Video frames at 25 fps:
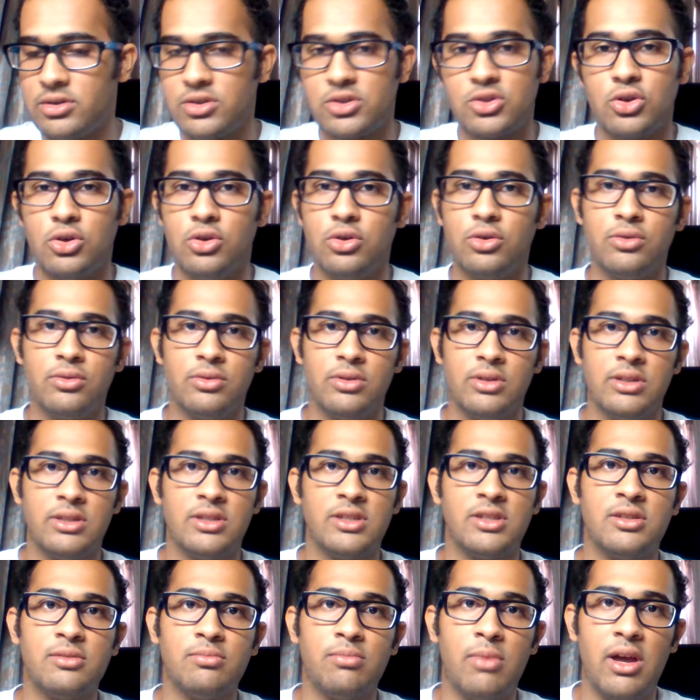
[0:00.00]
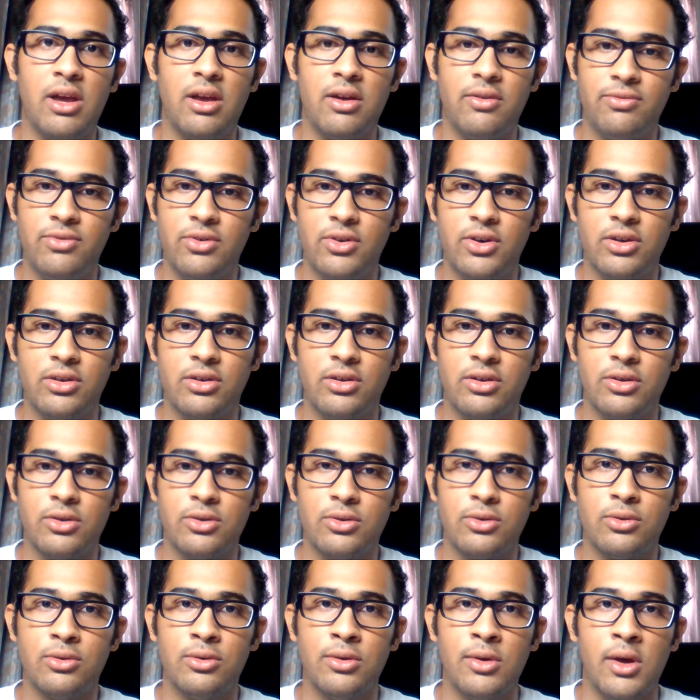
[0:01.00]
So this is my effort
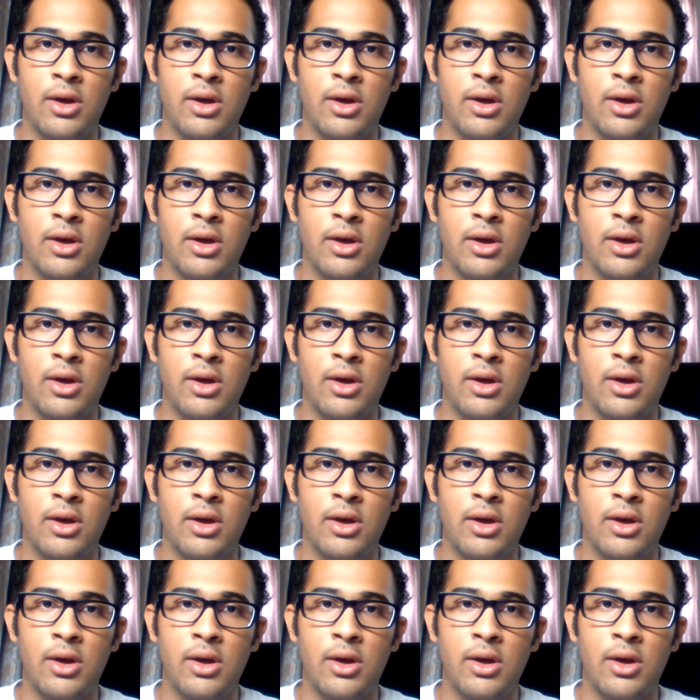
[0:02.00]
to